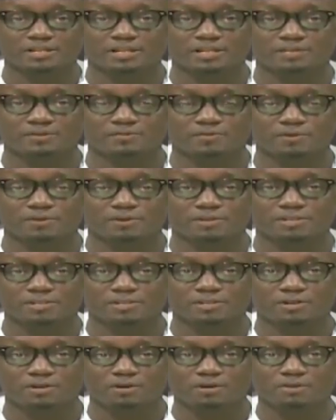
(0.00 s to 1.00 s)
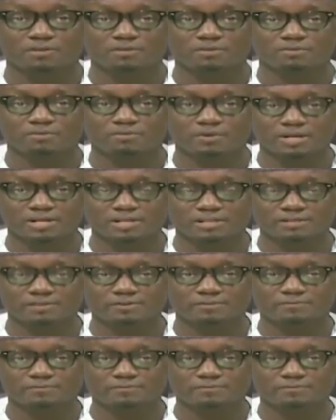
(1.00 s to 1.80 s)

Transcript: is focusing on the race